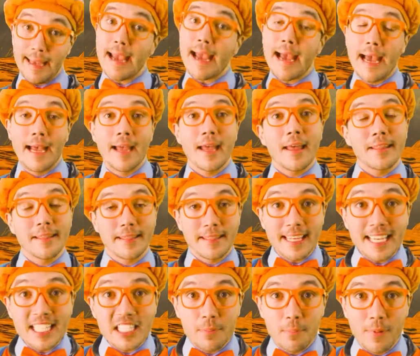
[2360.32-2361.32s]
Yeah,
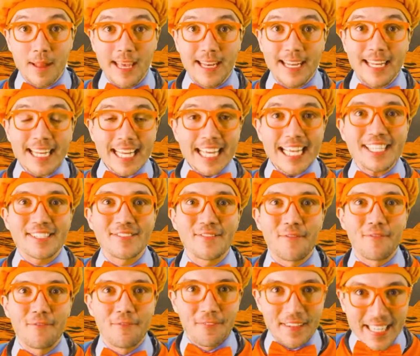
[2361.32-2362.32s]
this planet
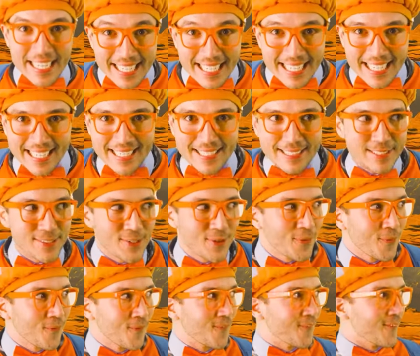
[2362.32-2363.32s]
is
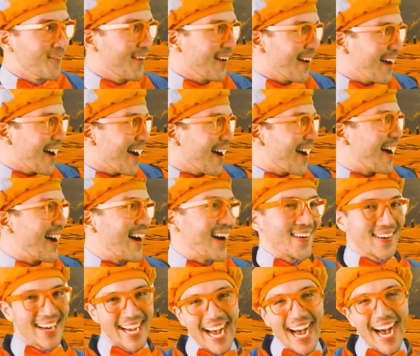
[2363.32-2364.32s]
Venus.
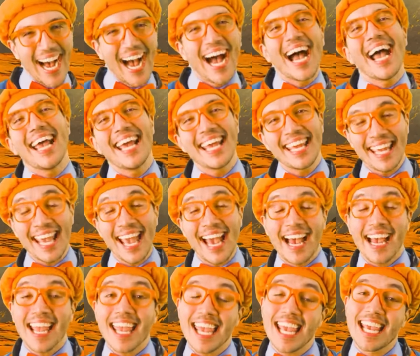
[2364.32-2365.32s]
Whoa.
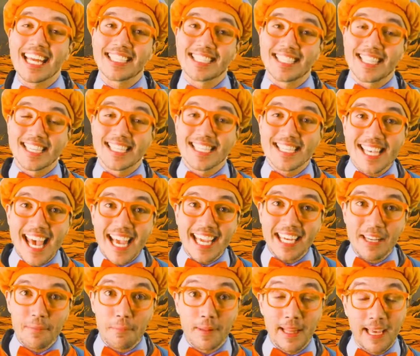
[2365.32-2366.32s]
Yeah, it's the
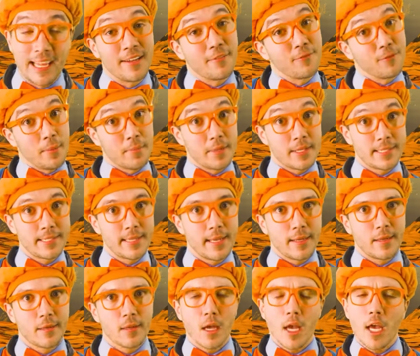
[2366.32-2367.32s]
second planet from the
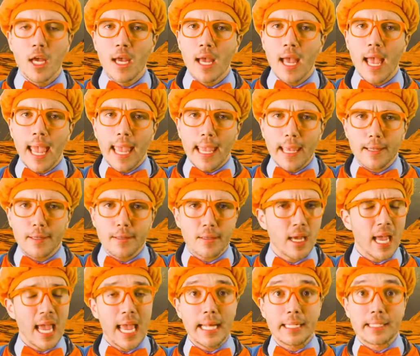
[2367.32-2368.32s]
sun.
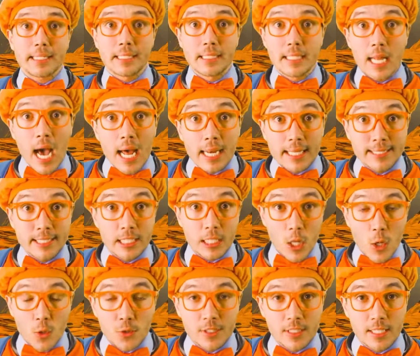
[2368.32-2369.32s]
And it's not as
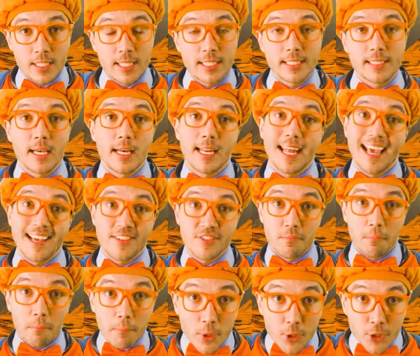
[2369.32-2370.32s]
close to the sun
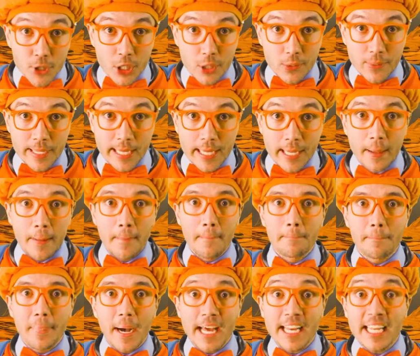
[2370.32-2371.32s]
as Mercury,
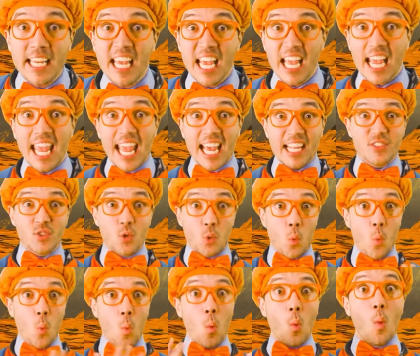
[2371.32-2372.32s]
but
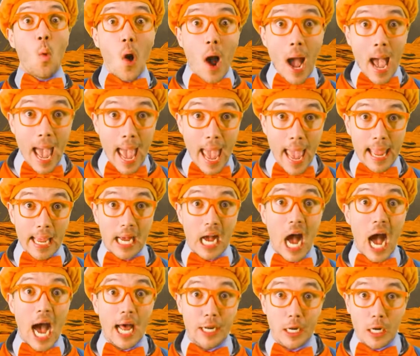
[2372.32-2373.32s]
it's
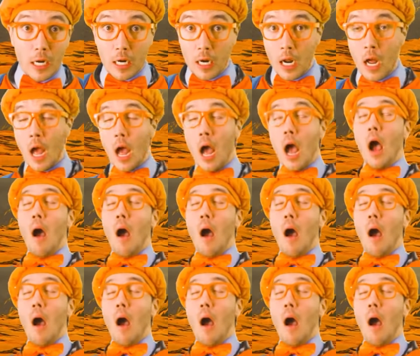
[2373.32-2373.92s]
way hotter.